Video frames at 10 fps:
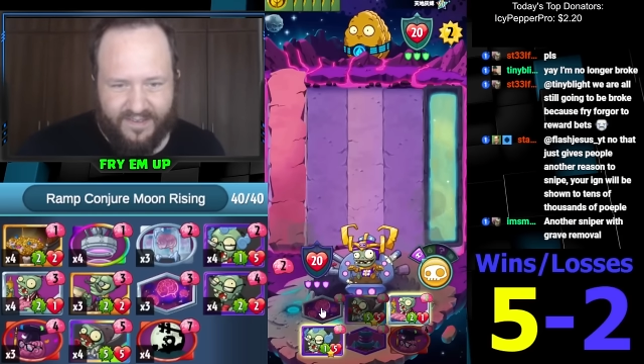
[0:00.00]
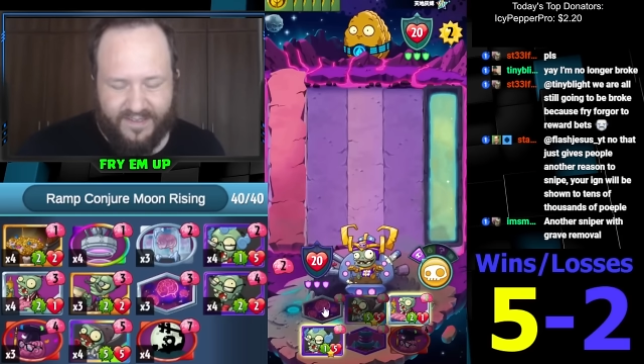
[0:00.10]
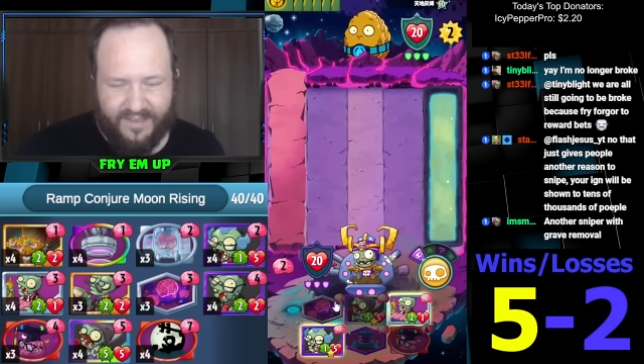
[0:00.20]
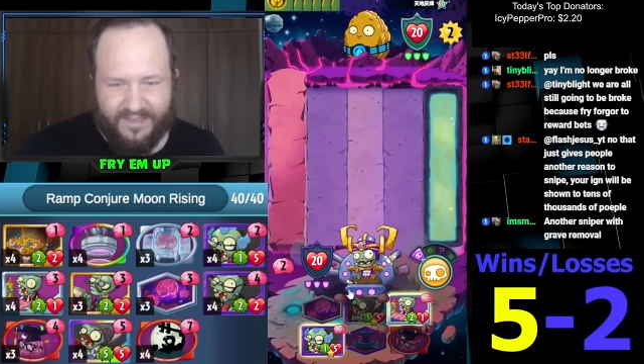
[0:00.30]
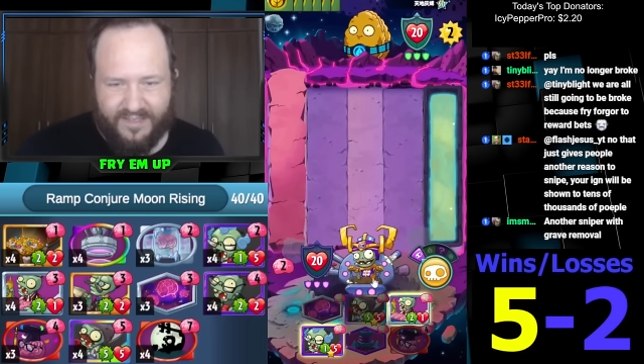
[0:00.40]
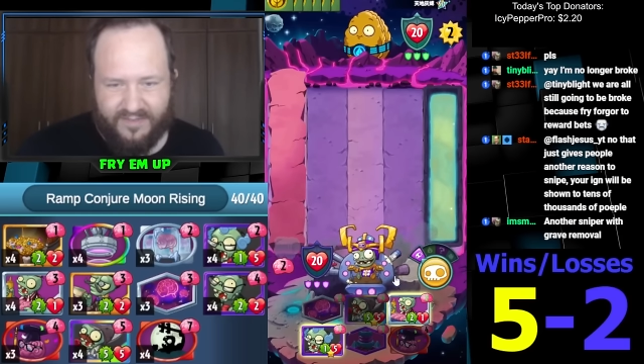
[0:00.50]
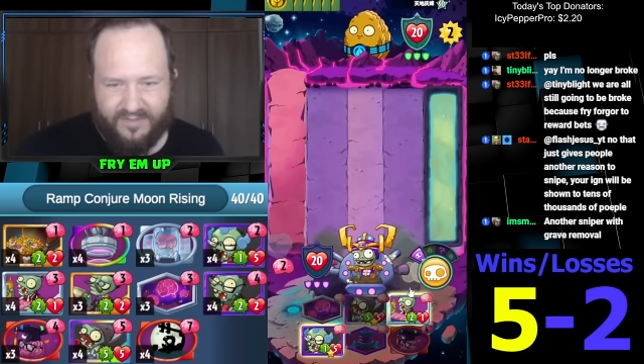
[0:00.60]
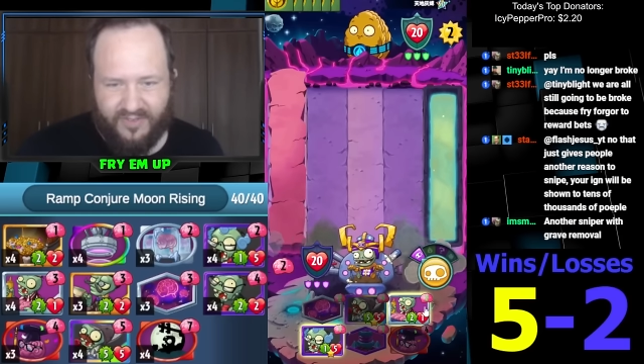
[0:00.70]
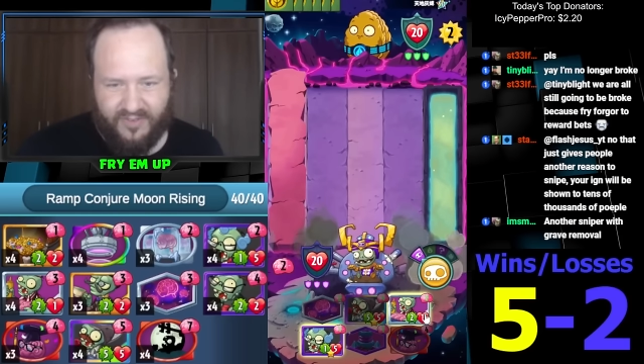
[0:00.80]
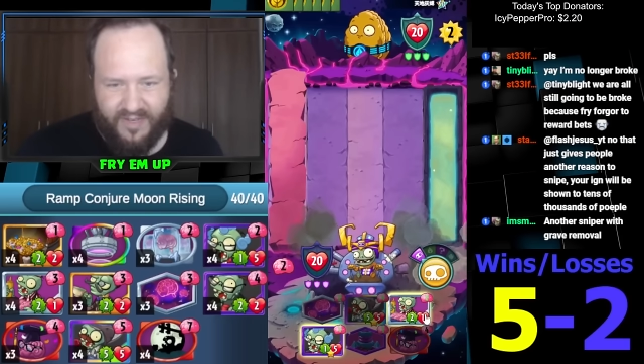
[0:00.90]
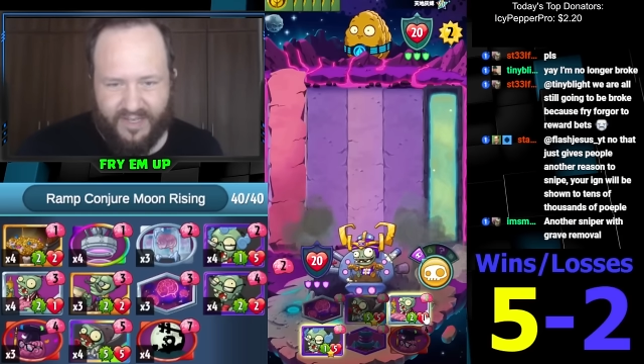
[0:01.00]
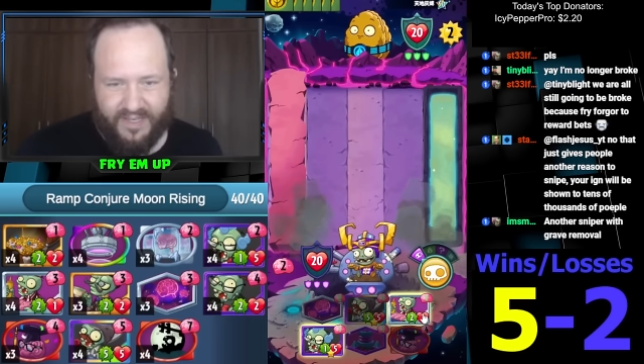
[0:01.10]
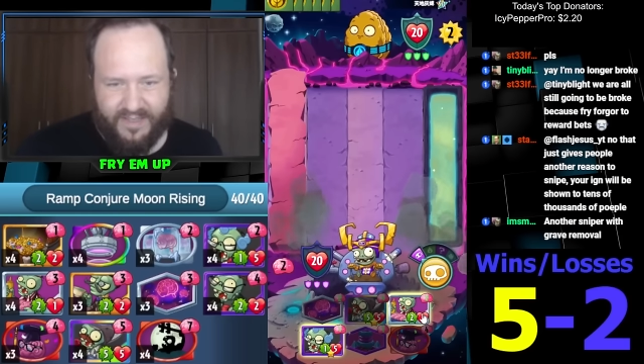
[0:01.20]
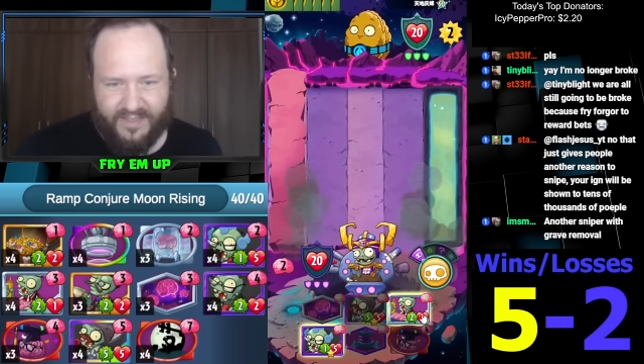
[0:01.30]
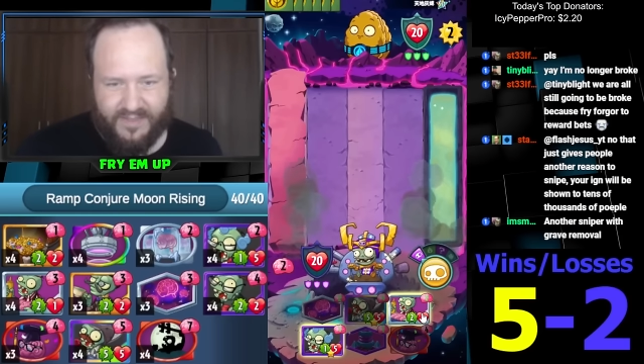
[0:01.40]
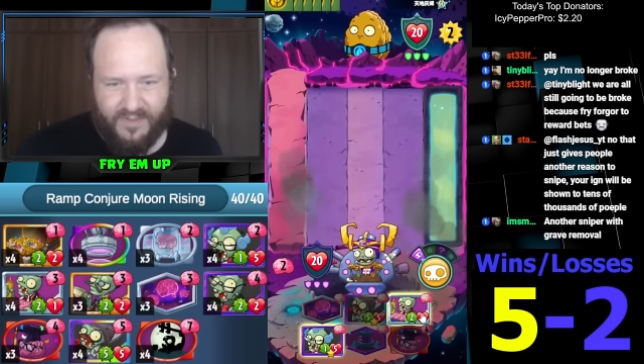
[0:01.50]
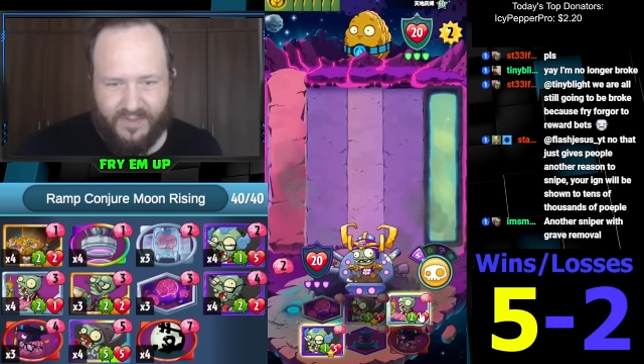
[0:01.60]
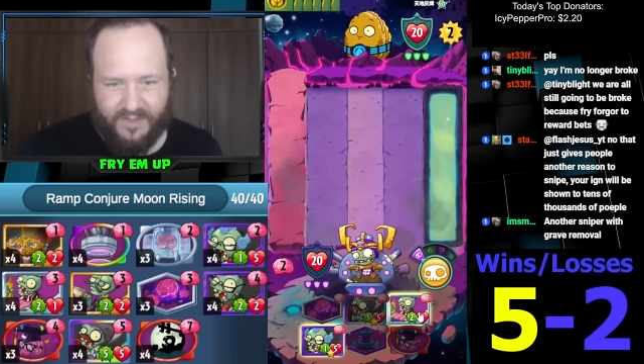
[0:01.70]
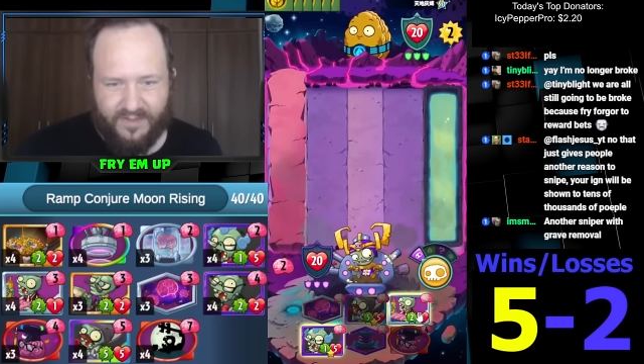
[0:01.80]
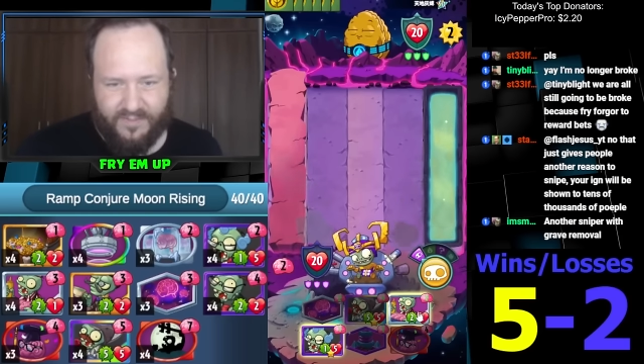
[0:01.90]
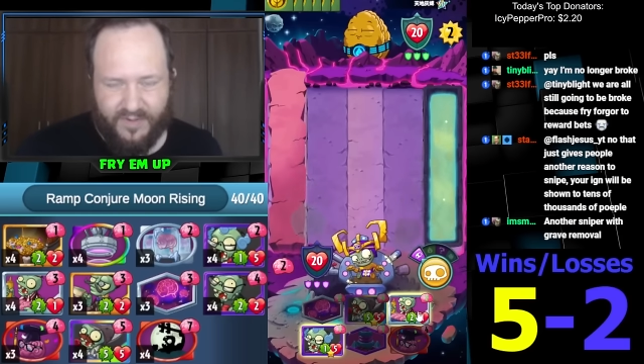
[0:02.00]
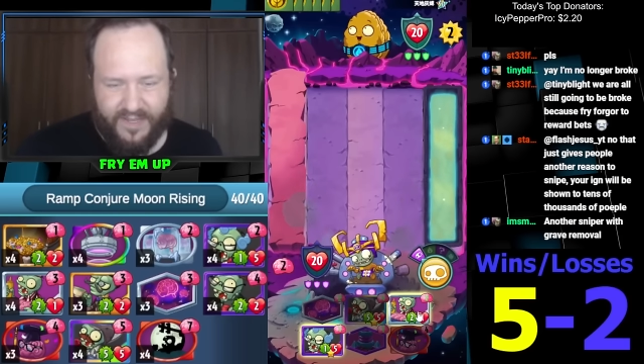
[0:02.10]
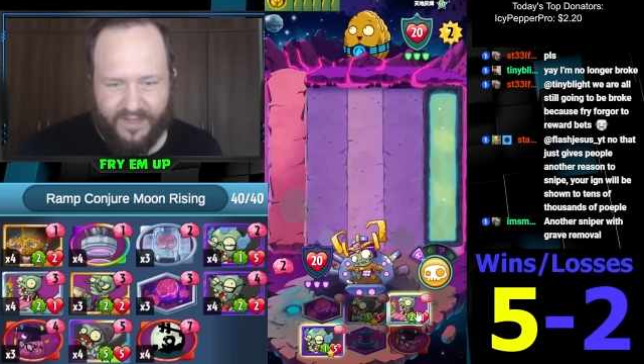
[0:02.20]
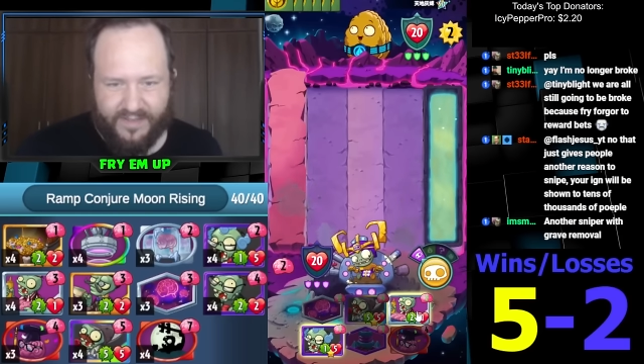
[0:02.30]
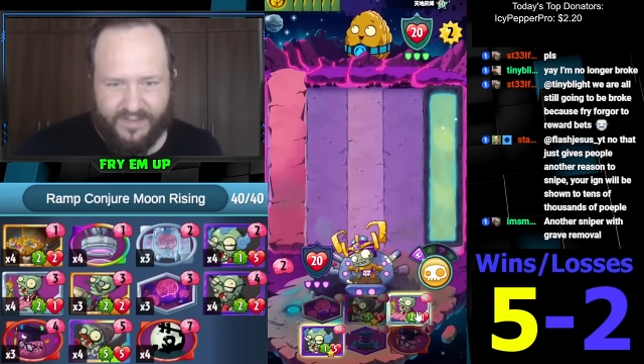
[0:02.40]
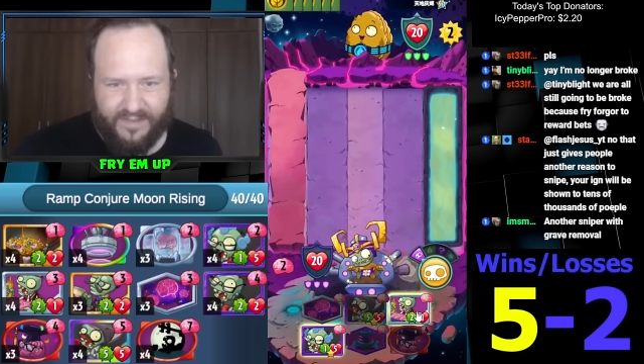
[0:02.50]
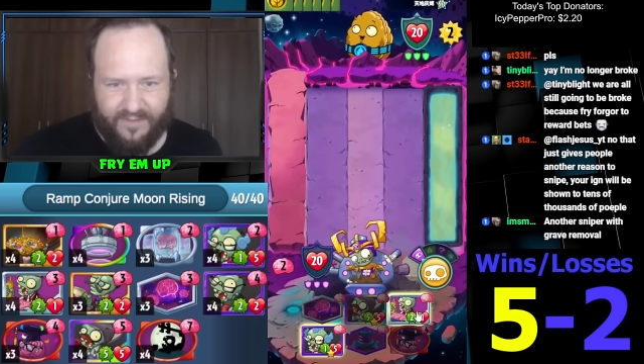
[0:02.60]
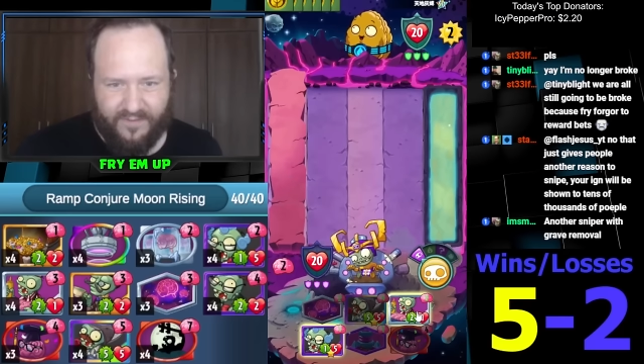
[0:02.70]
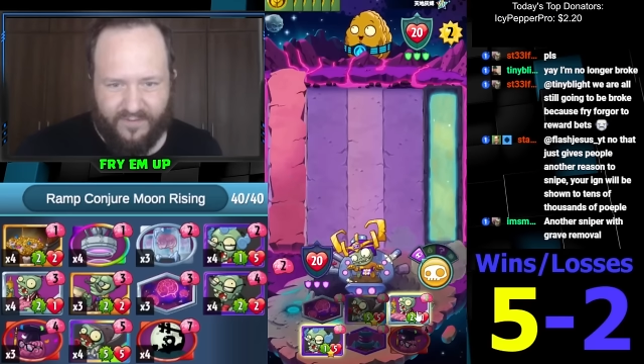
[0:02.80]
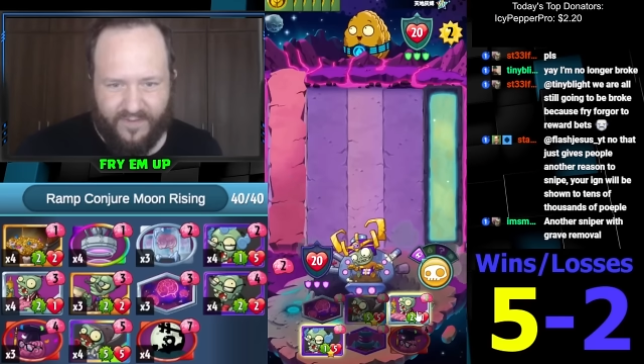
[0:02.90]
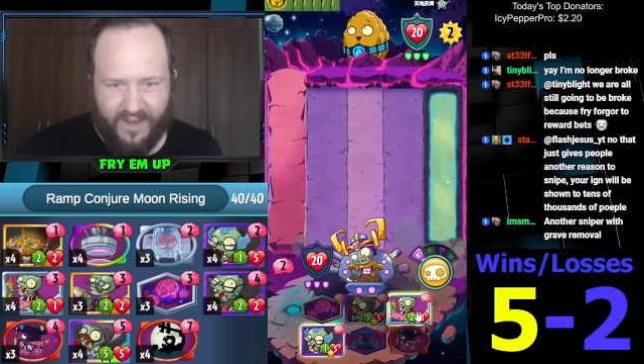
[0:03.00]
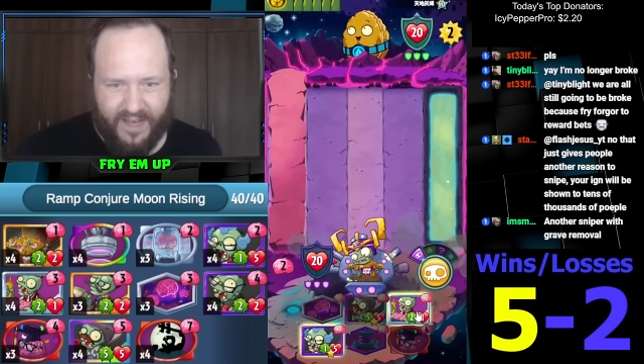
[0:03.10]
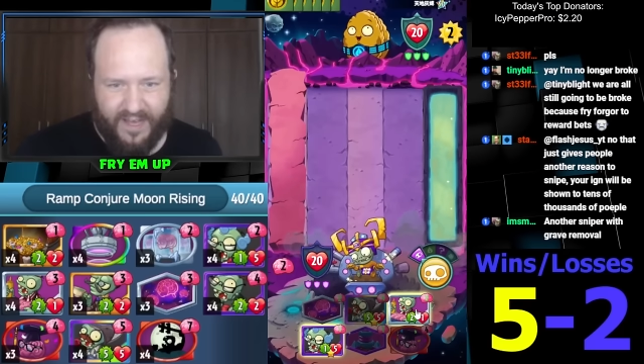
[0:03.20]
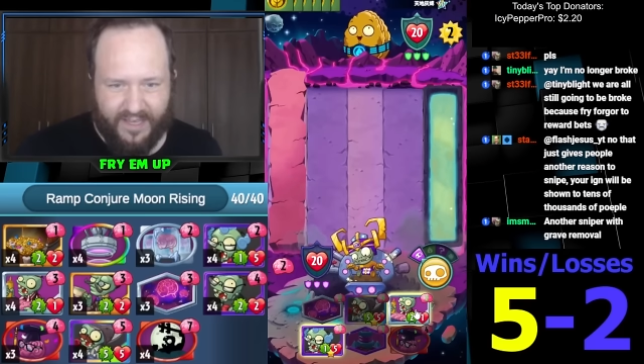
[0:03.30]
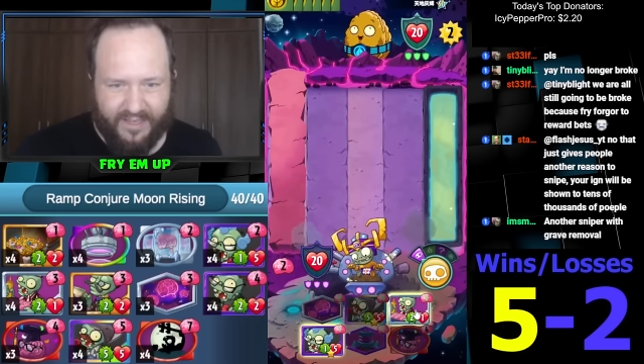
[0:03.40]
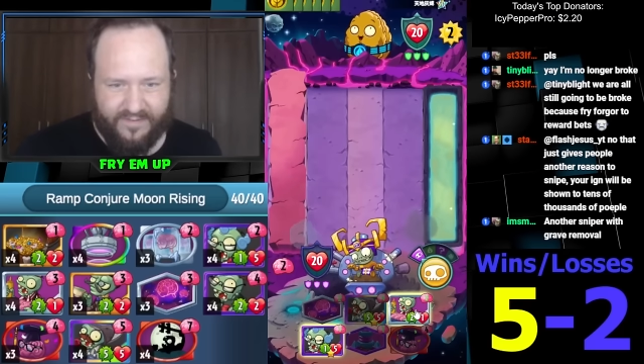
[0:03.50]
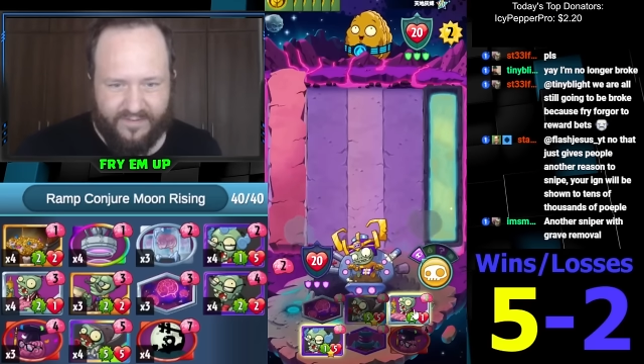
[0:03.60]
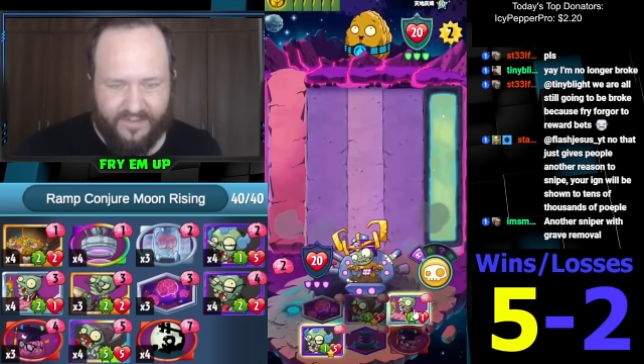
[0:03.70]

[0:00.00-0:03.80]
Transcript: Then turn three. This will bring us to five.